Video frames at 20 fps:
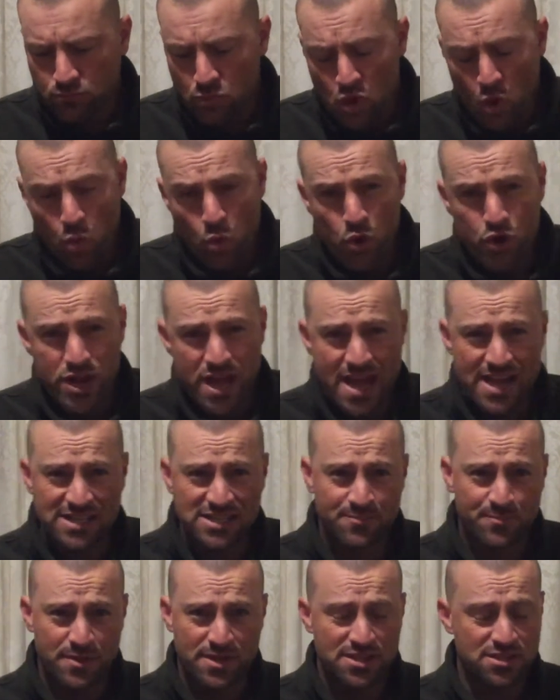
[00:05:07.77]
wood
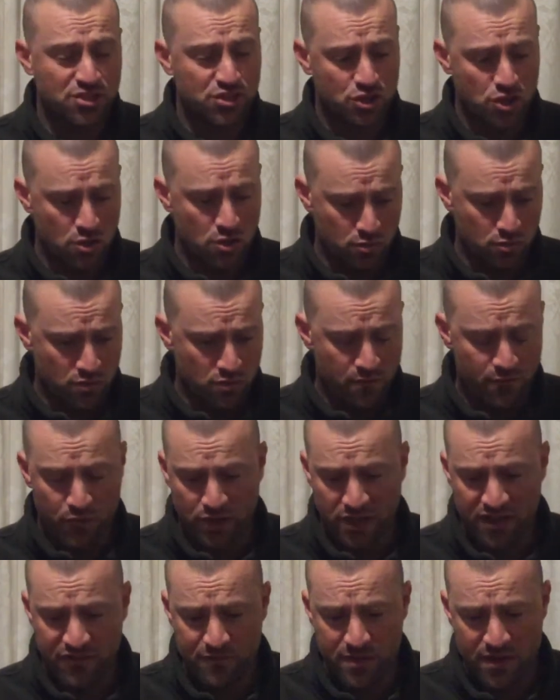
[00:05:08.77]
expert, so
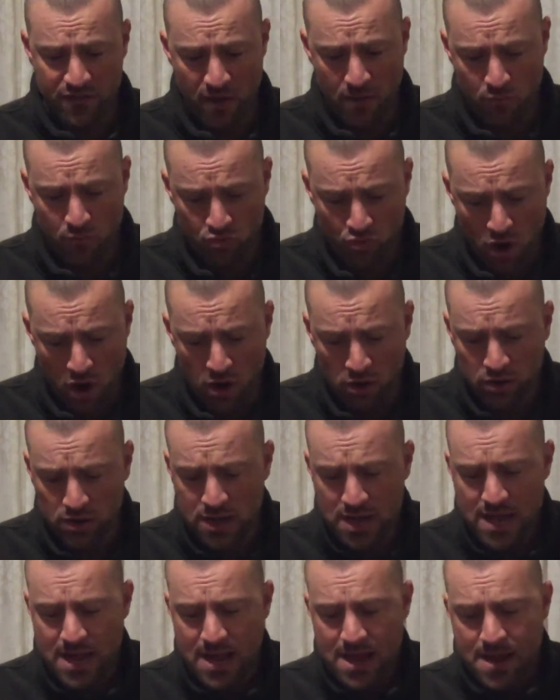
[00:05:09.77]
forgive me if I'm
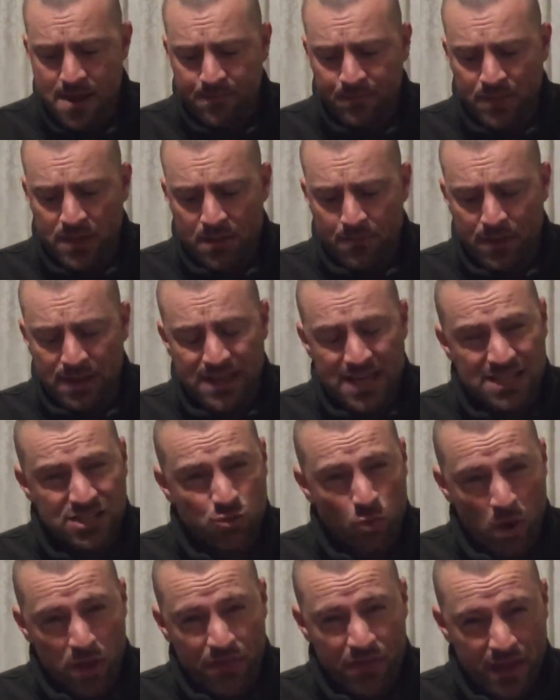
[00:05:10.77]
wrong, but that's
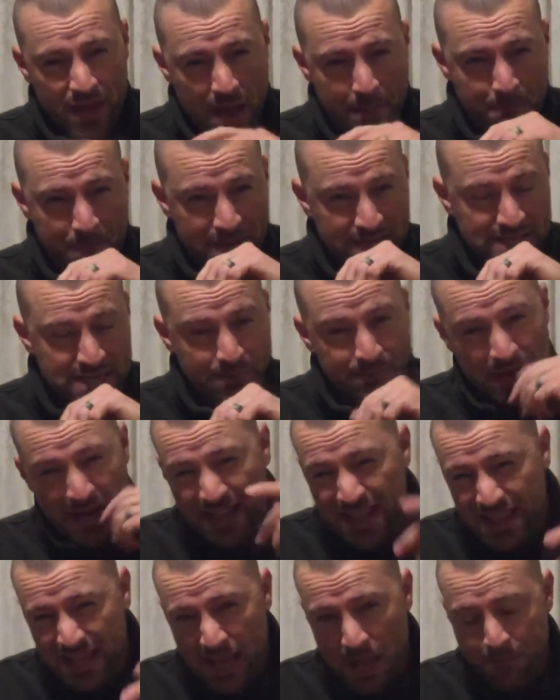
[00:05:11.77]
one thing I picked up. The
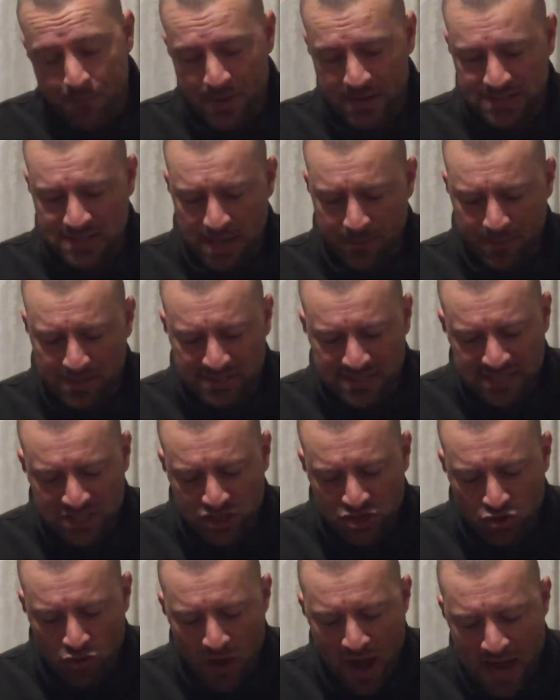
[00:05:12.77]
other thing I picked up is there's
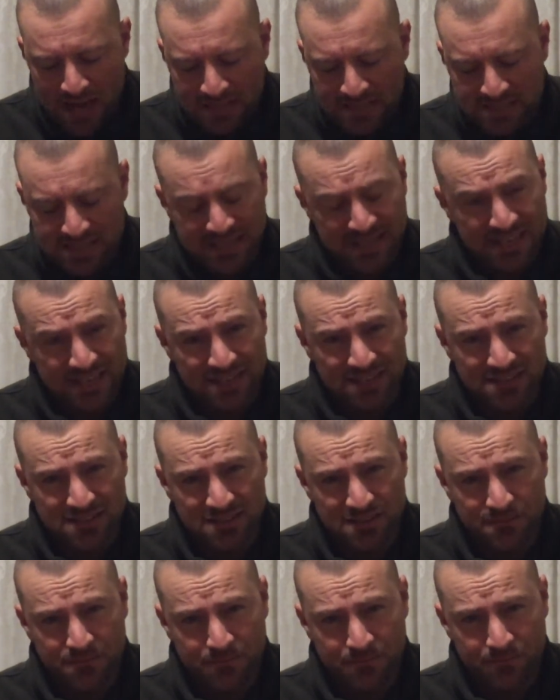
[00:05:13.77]
cracks here
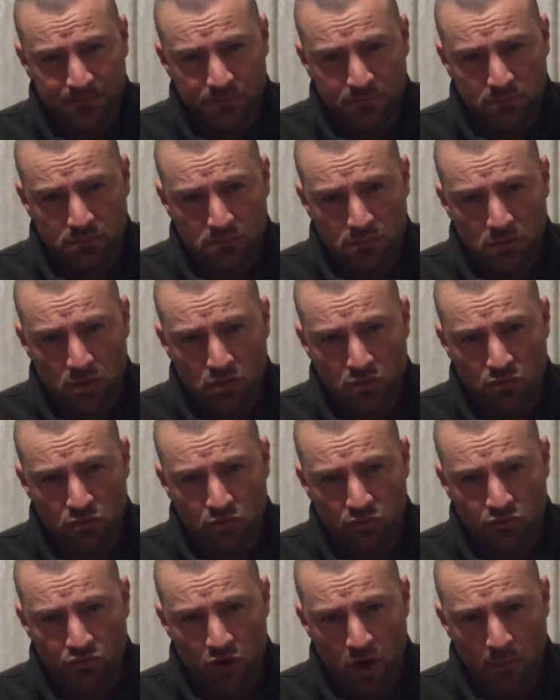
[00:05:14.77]

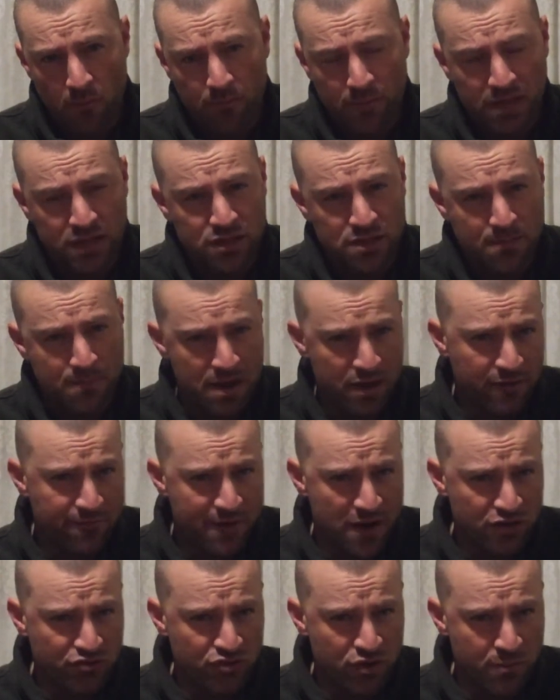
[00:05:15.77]
from in the
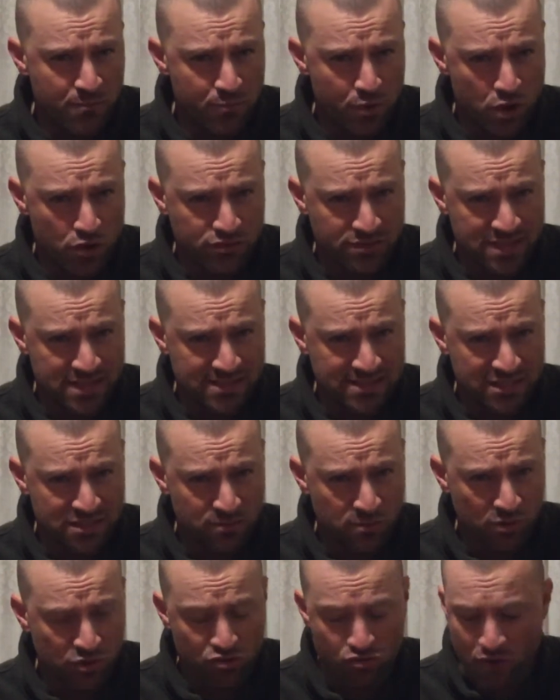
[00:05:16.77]
manufacturing process. There's
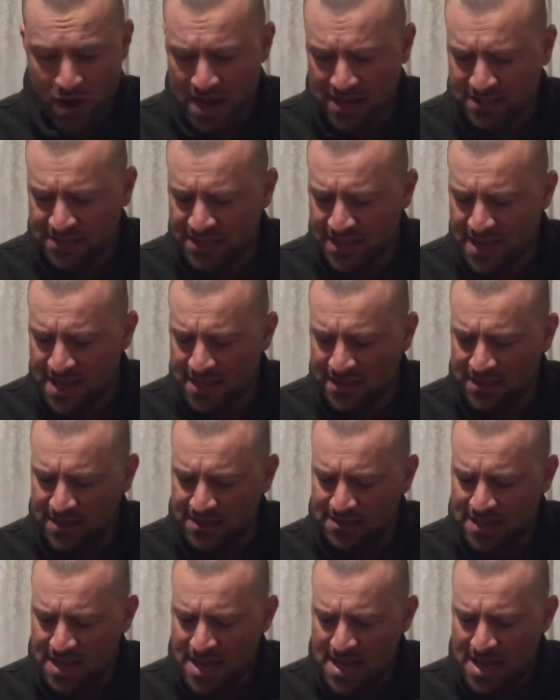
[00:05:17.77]
little cracks here, and
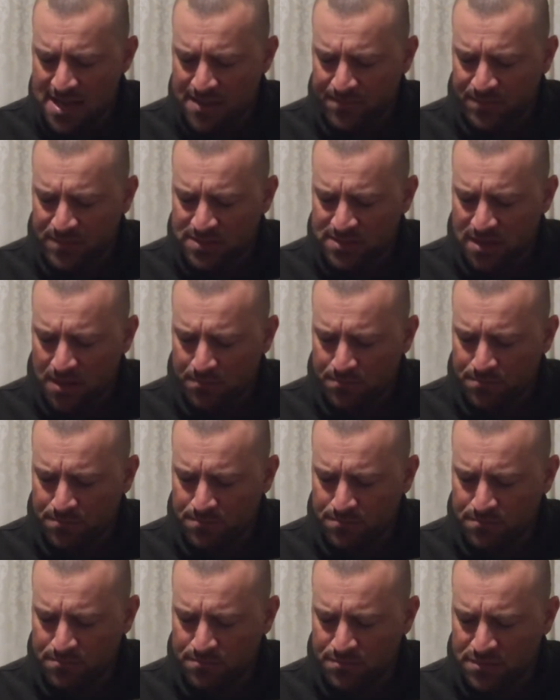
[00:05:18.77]
there's
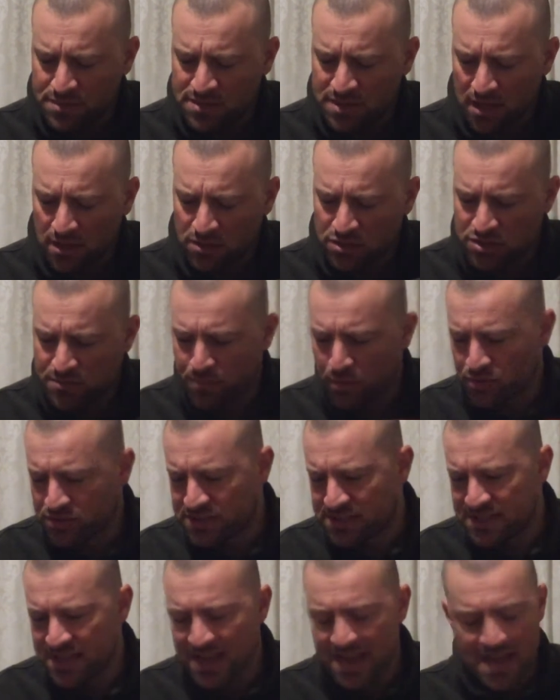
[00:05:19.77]
some dull spots
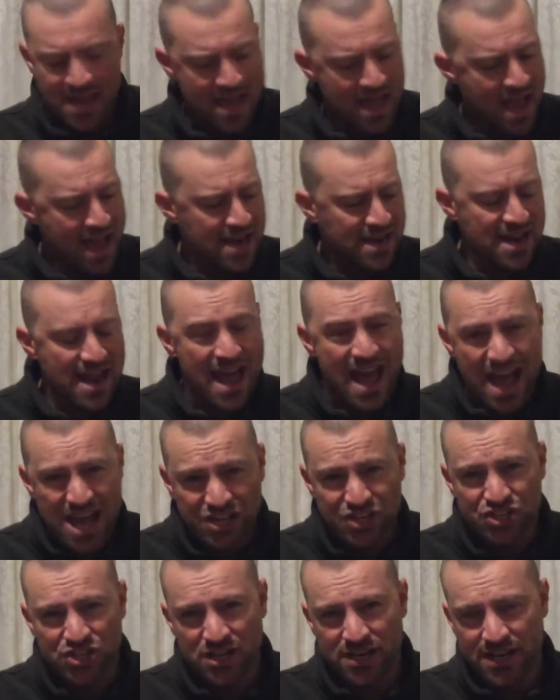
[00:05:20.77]
there, and
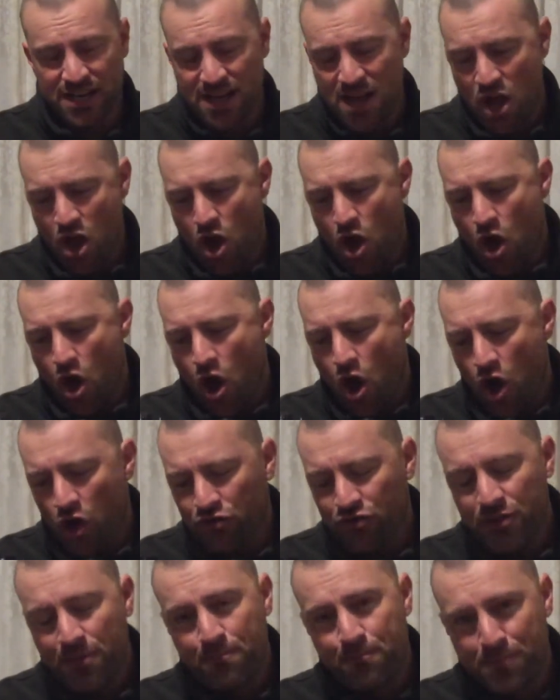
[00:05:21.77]
actually
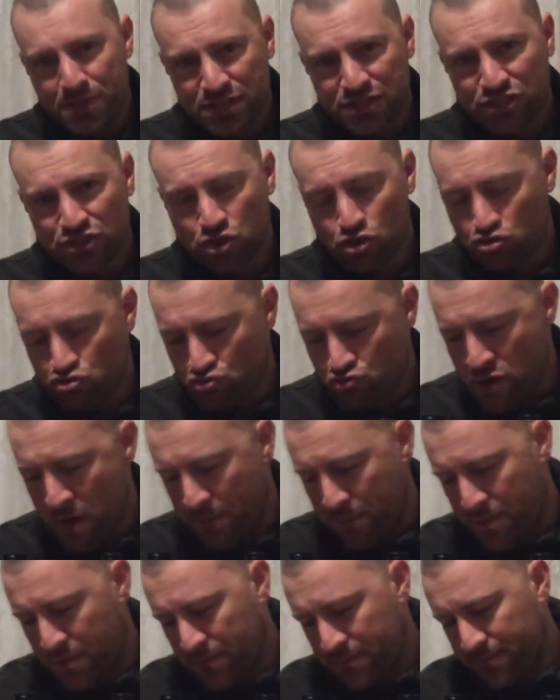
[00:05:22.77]
on the pistol
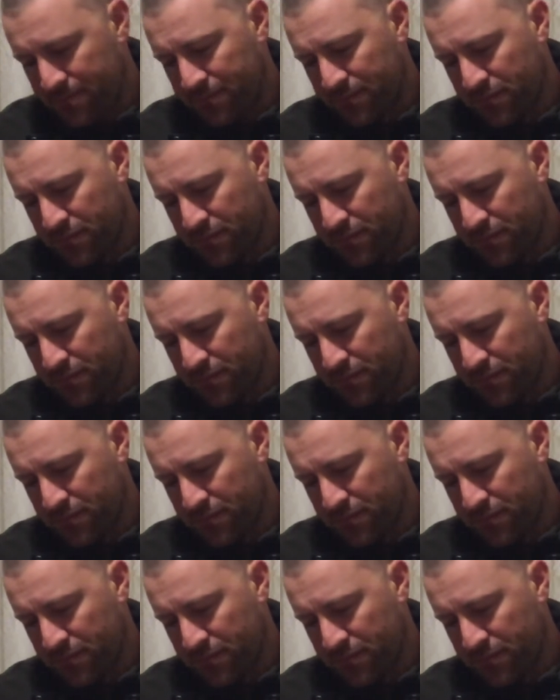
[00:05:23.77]
grip